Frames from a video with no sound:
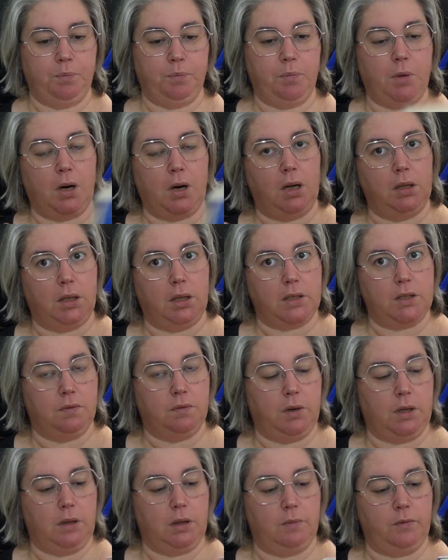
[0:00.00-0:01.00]
but I like to
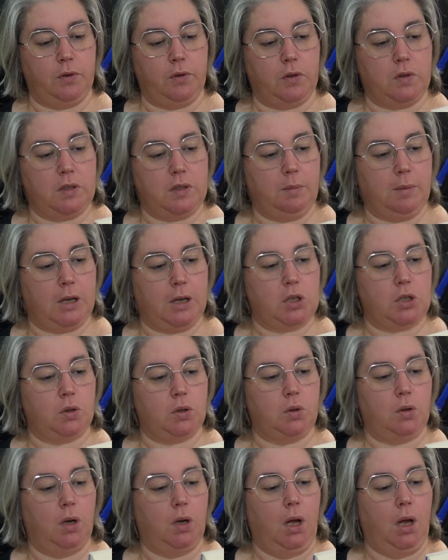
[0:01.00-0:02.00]
read them first to make
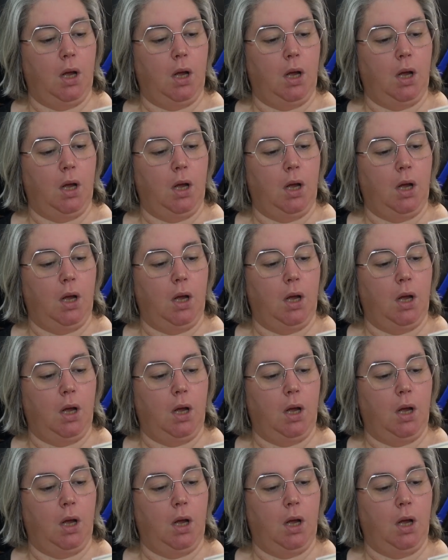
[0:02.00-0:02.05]
sure.